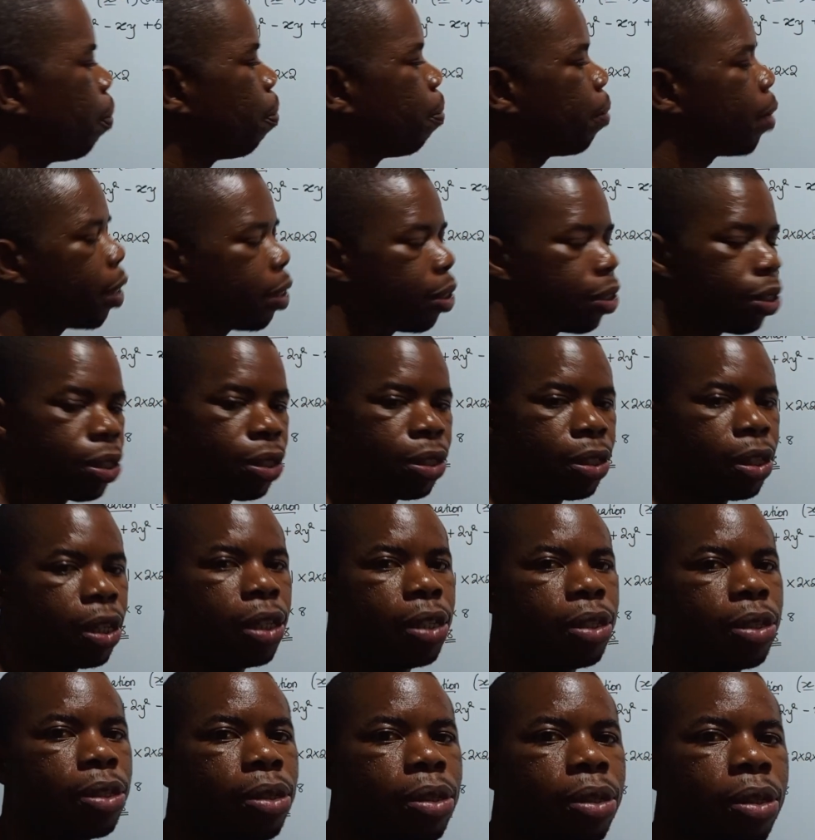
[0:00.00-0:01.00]
much sense
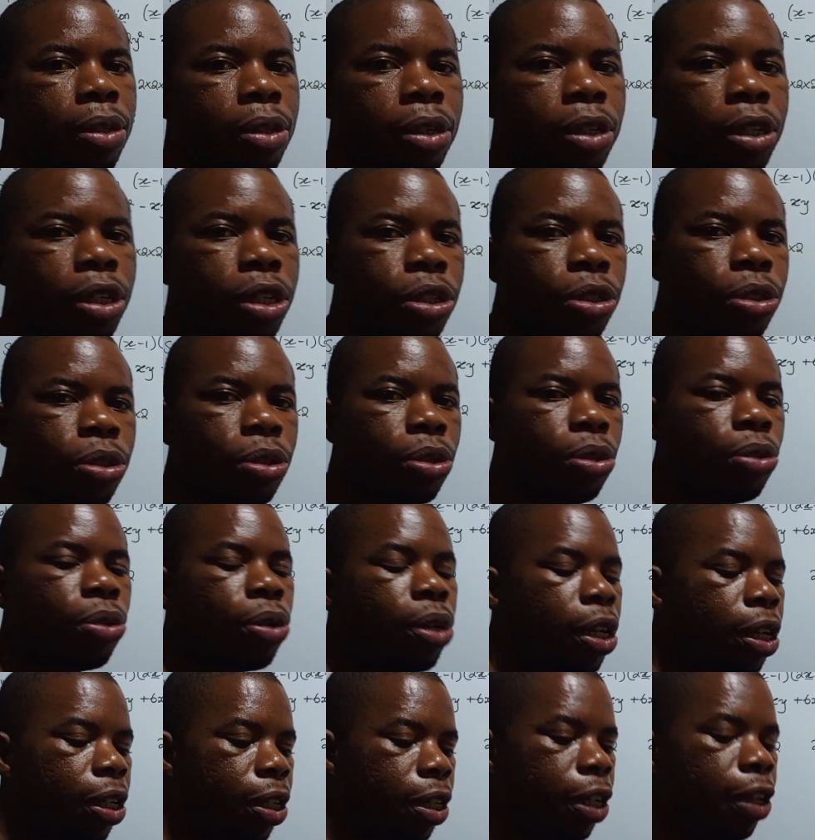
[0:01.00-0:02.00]
to you
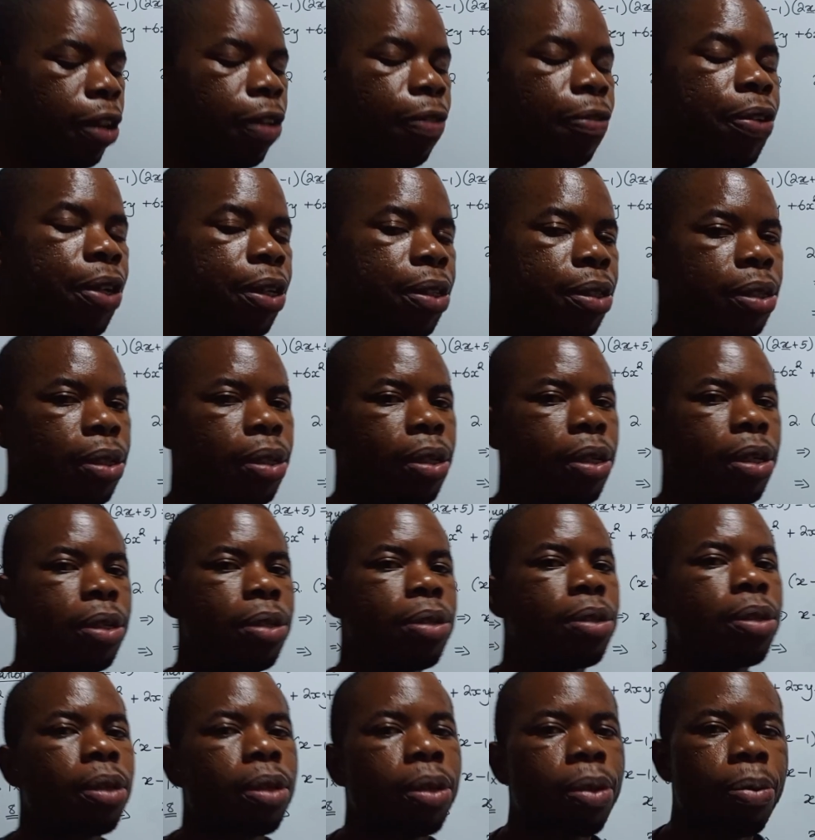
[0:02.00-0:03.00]
and if it
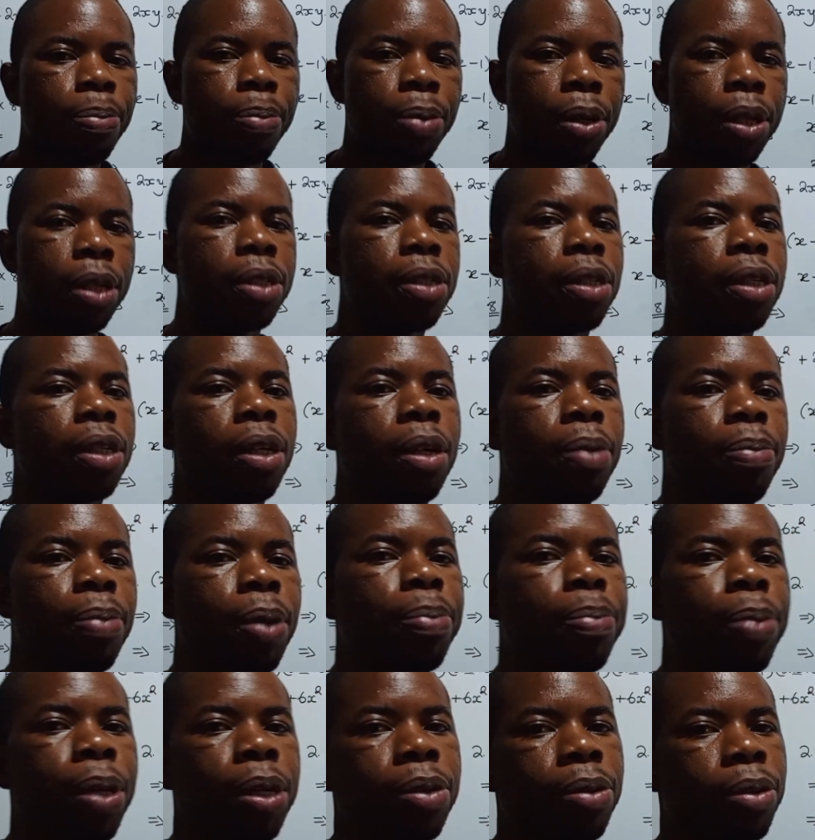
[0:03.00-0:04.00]
is please remember
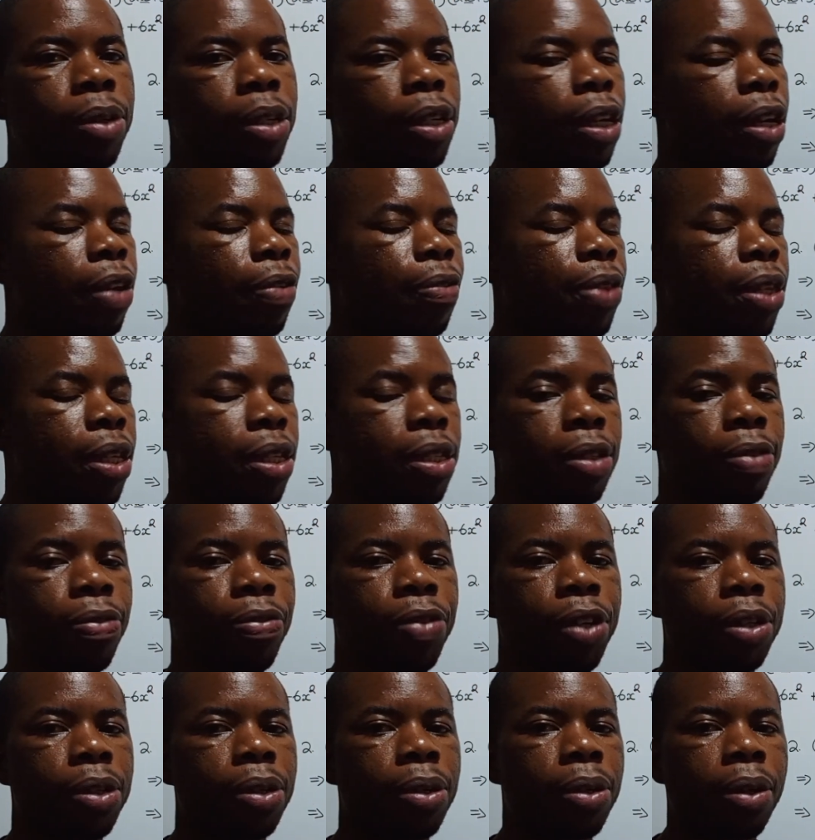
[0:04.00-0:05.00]
to give this
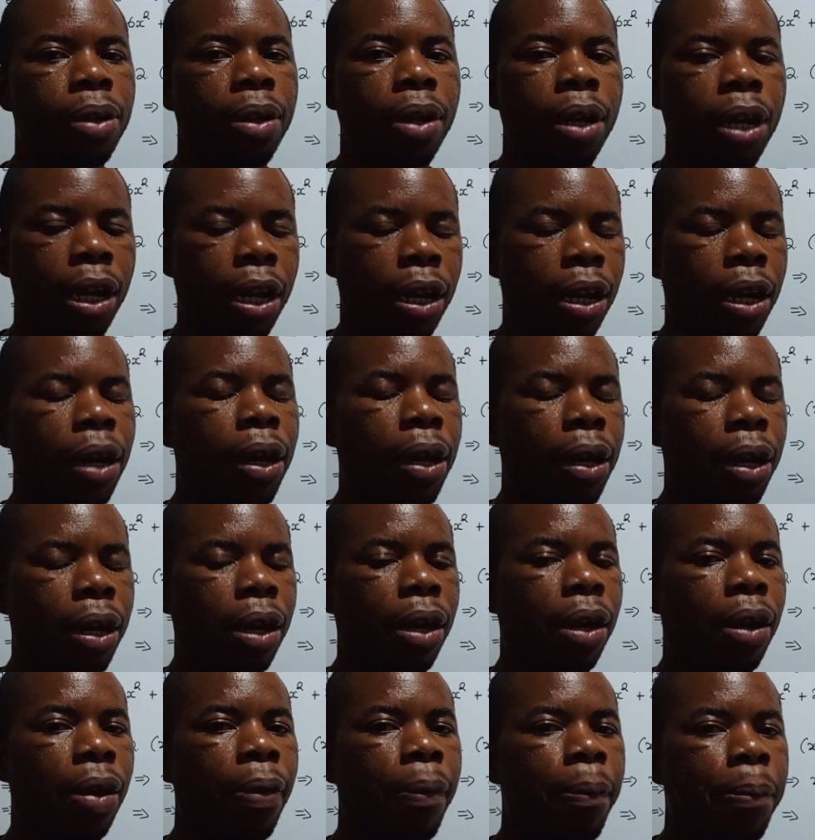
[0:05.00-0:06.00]
video a like
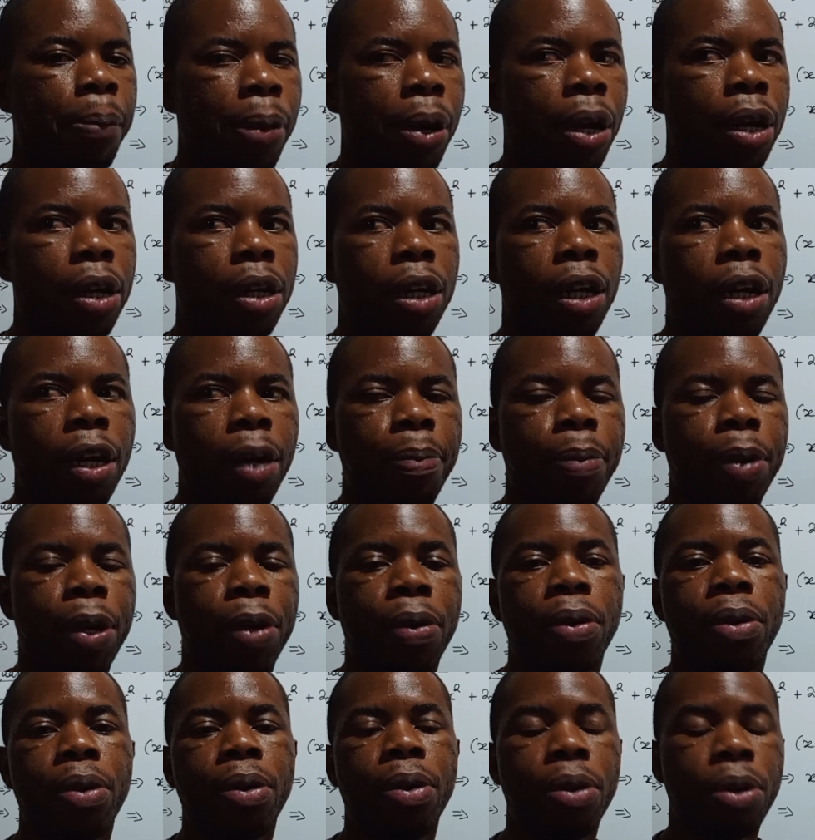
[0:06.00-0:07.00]
and let me
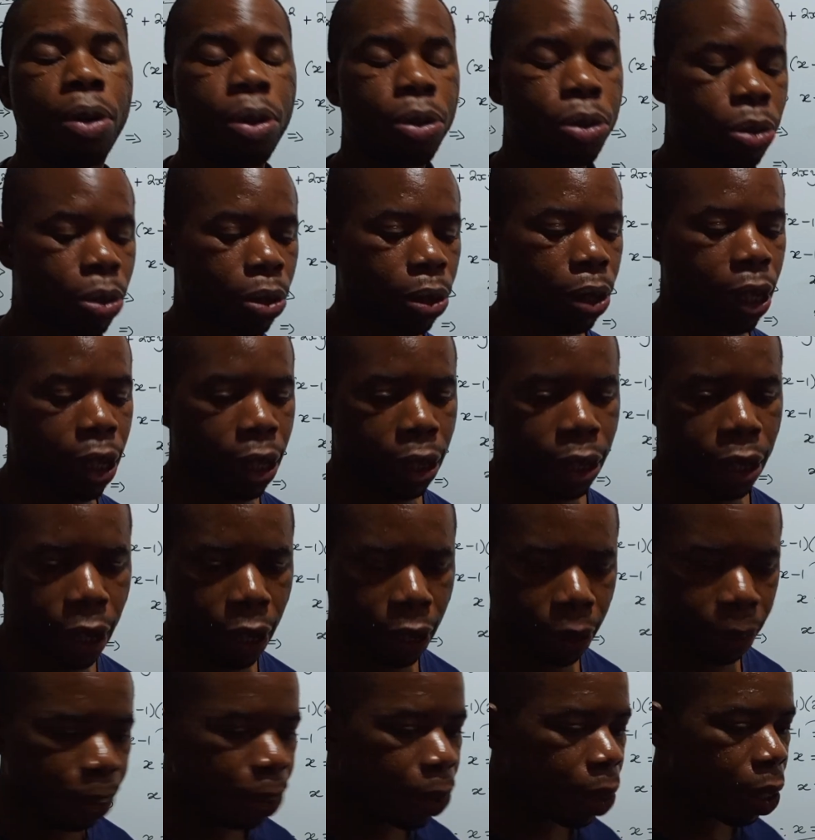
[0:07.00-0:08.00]
know also in the
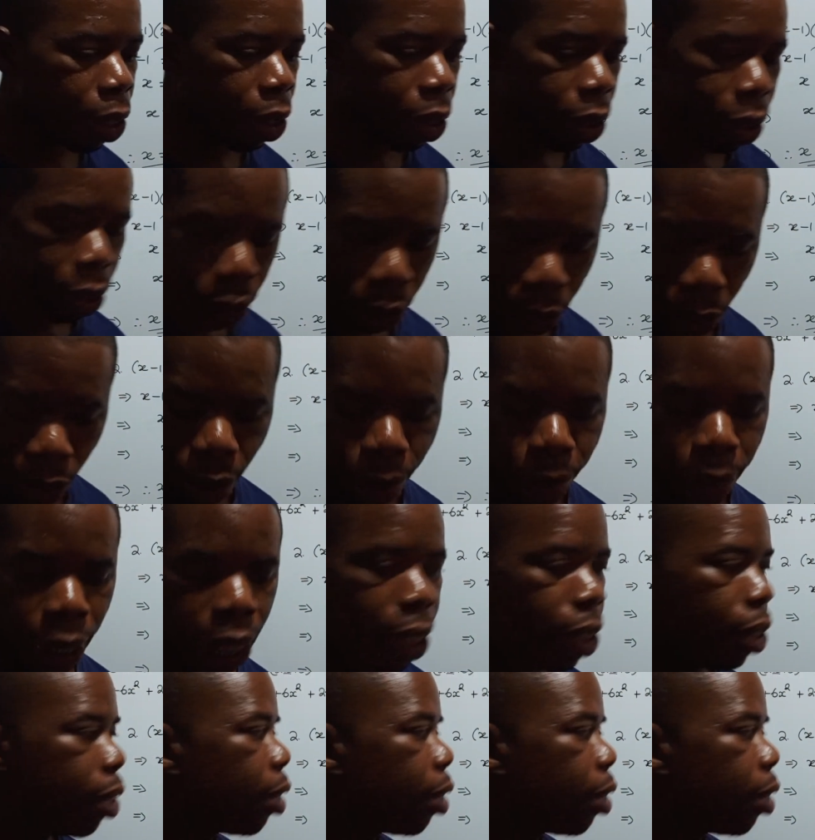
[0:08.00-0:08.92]
comment